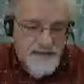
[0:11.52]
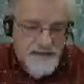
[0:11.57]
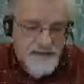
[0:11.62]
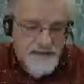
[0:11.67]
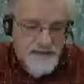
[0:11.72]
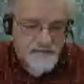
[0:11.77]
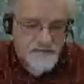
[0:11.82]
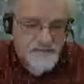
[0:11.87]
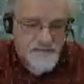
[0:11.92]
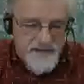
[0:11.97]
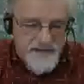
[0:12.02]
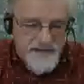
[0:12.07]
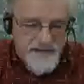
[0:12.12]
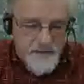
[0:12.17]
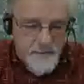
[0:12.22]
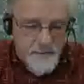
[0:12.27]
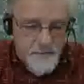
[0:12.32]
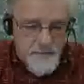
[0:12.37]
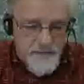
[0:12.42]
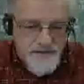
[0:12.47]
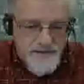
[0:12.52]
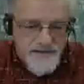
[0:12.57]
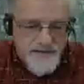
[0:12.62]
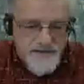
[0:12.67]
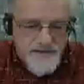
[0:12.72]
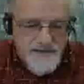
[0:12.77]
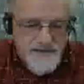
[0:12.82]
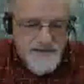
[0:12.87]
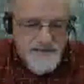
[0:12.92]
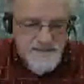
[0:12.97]
if I want to
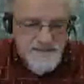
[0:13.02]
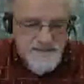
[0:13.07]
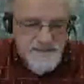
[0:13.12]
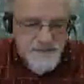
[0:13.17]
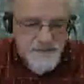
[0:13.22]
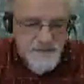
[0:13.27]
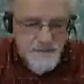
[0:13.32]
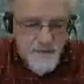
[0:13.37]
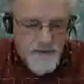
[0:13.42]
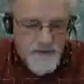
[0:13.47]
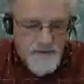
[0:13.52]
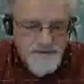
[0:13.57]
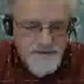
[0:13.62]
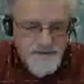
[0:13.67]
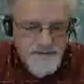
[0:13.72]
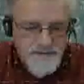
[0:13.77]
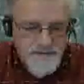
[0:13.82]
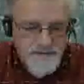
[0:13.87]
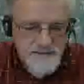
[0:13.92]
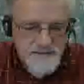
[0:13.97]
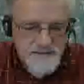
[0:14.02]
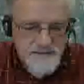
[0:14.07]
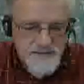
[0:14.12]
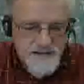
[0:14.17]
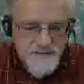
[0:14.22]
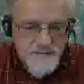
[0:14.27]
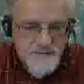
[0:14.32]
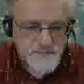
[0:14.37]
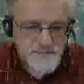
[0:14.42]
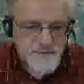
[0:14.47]
edit the new one,
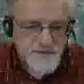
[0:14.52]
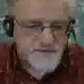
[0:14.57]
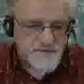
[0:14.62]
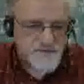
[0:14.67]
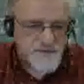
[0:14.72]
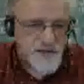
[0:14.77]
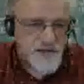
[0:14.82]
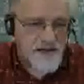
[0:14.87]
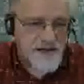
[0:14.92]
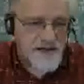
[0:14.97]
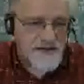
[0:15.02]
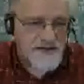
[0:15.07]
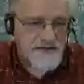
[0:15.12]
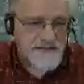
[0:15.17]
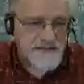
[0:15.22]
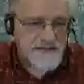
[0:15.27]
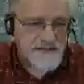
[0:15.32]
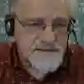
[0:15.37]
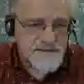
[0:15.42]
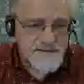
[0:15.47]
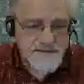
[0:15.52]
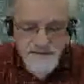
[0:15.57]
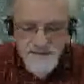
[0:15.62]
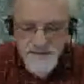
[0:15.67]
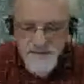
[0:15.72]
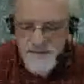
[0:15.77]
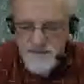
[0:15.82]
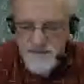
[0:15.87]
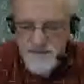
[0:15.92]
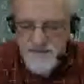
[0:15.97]
that would be fine.
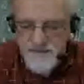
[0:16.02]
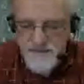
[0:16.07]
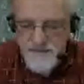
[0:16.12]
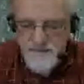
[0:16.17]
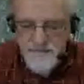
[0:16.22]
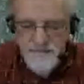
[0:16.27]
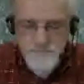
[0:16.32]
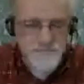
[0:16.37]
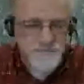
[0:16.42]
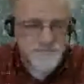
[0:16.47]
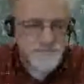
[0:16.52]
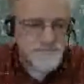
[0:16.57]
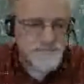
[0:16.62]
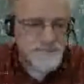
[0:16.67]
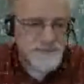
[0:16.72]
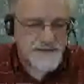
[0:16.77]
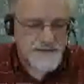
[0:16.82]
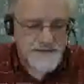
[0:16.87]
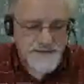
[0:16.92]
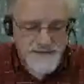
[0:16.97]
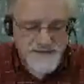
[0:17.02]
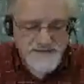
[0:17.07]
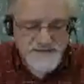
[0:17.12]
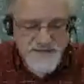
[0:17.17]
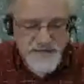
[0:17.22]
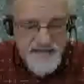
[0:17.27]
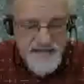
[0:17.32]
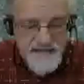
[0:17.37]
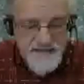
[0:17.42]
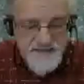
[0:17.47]
Um, let's
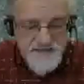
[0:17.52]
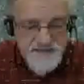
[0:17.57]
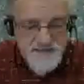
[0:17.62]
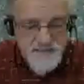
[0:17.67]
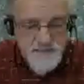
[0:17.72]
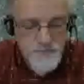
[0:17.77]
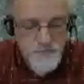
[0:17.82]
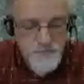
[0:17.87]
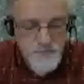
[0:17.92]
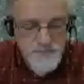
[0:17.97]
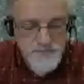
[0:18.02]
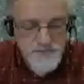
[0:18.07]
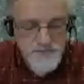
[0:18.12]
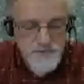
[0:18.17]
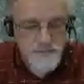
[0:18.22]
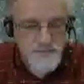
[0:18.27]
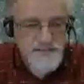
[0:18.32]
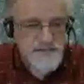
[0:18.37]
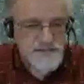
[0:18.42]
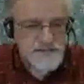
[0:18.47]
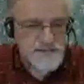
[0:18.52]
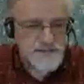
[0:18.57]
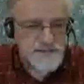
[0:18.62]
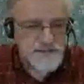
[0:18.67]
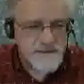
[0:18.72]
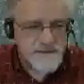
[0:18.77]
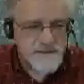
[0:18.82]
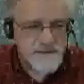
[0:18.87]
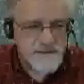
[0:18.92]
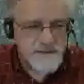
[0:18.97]
add some more to it.
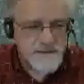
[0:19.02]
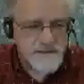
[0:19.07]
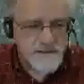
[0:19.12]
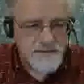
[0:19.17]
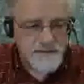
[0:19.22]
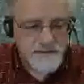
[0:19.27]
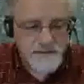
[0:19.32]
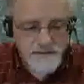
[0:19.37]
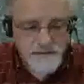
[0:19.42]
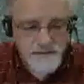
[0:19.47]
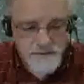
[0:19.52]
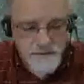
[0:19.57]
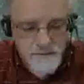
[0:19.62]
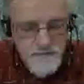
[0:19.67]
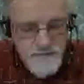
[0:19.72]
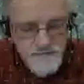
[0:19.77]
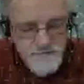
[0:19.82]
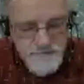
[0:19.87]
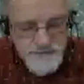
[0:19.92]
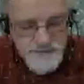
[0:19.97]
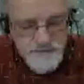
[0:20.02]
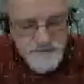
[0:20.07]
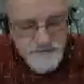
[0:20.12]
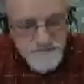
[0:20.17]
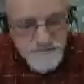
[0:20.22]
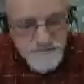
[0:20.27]
Whoops.